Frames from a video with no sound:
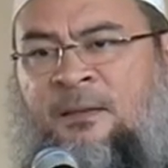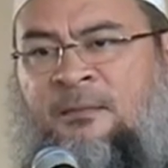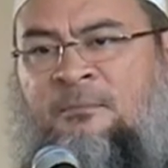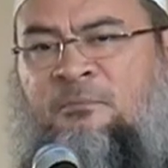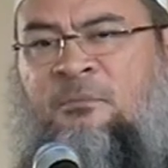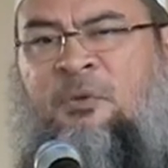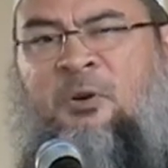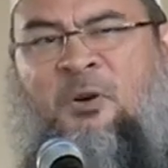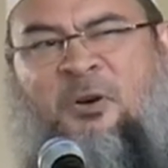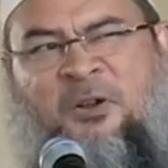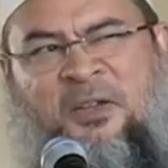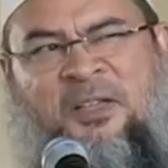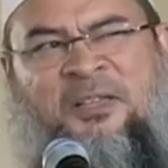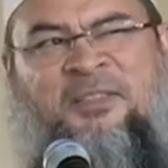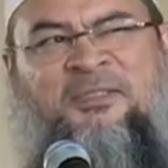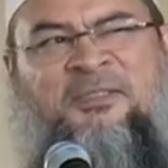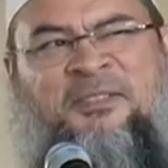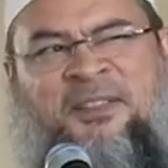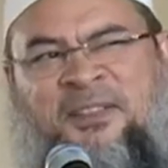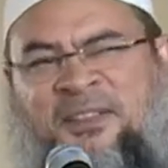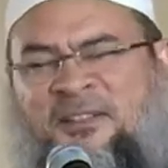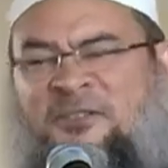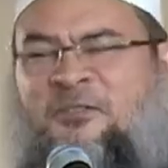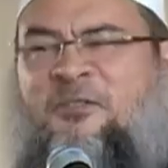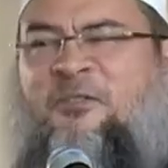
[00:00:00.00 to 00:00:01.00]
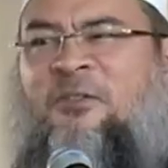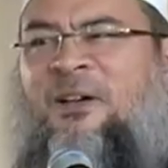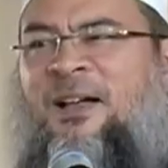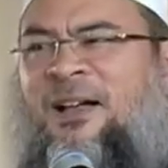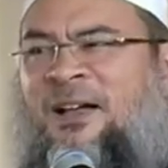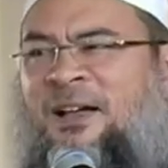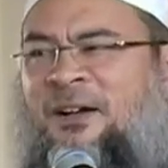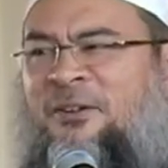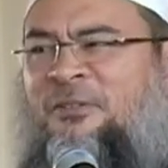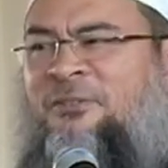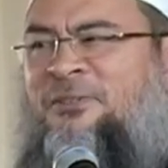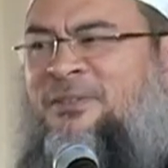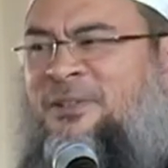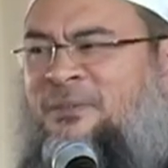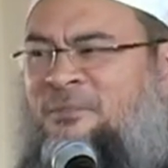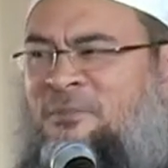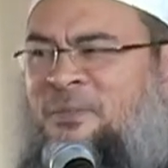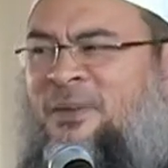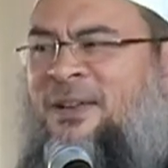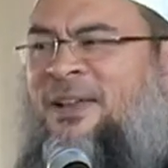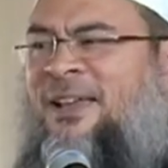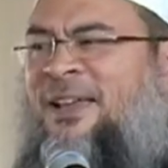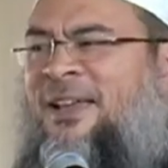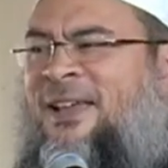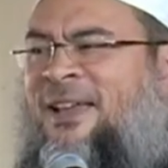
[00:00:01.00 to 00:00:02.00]
Boys can go out and
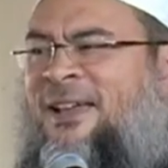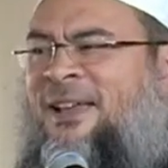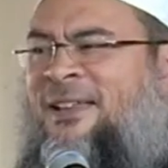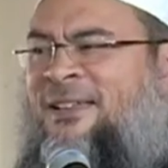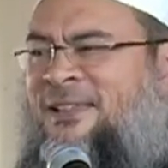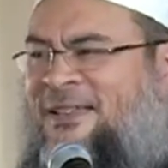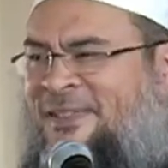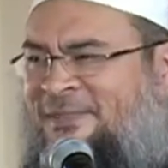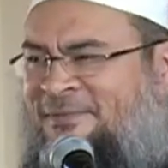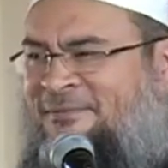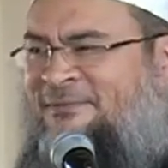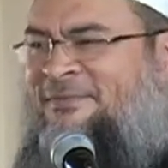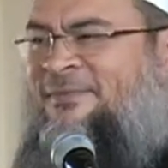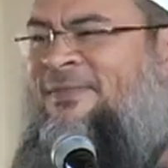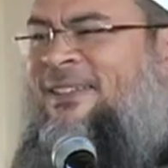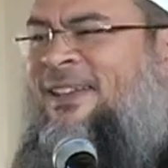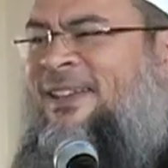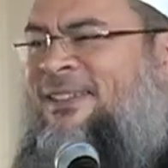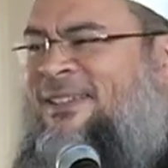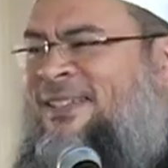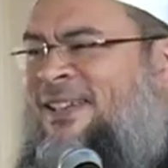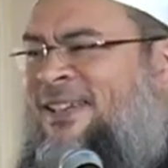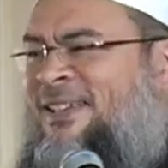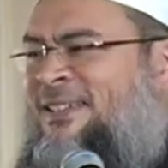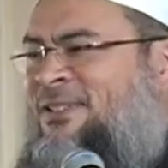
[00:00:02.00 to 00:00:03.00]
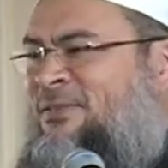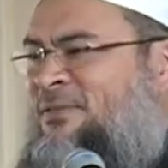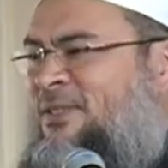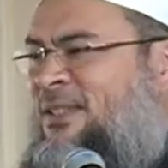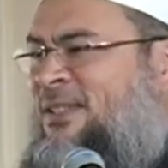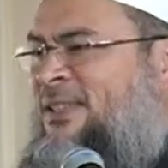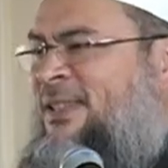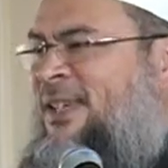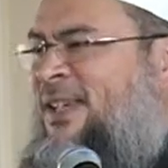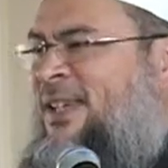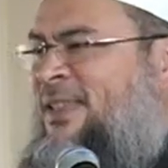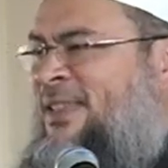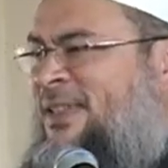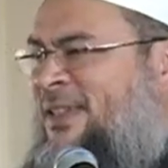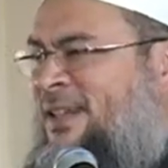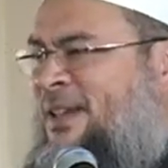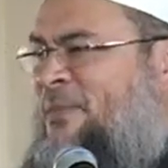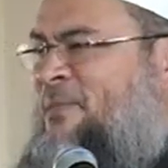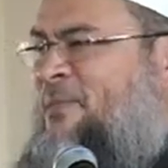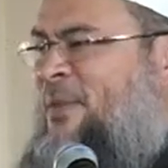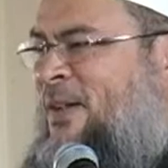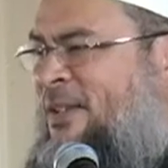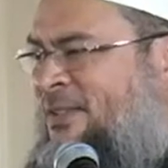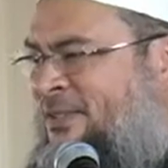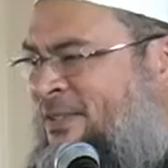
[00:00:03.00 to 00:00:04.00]
play, and at the end of the day they
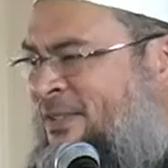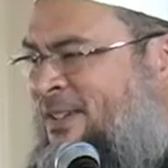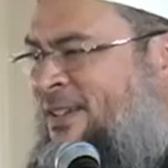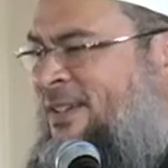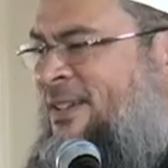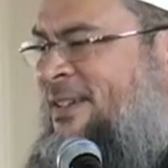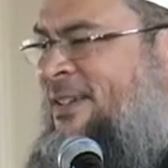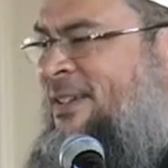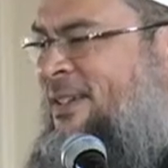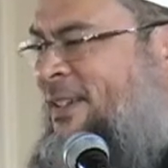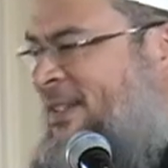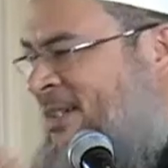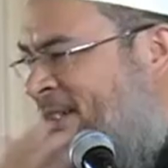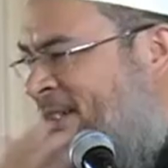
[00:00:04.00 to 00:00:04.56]
repent, they